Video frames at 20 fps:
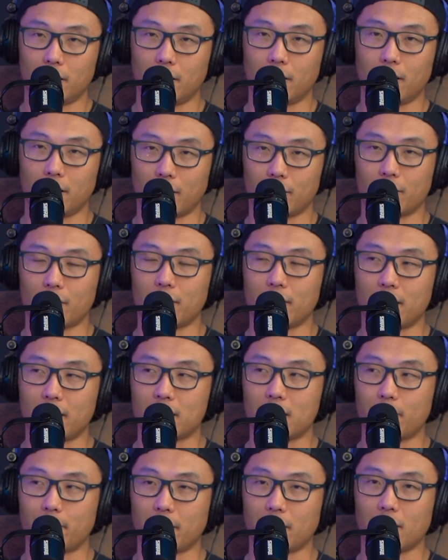there
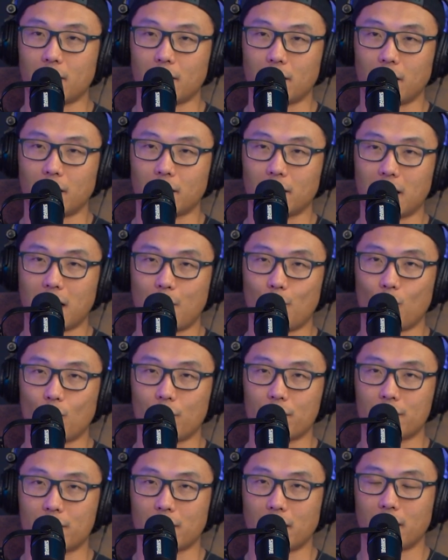needs to be a lot
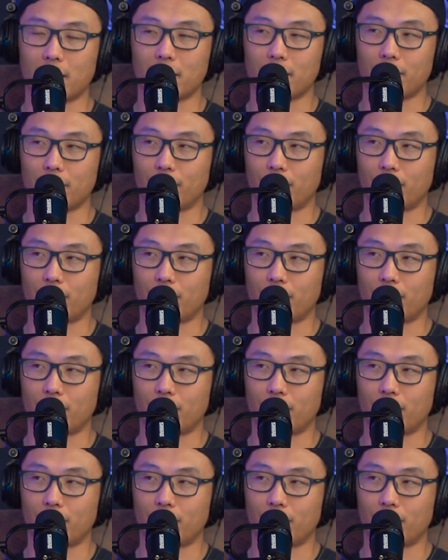more done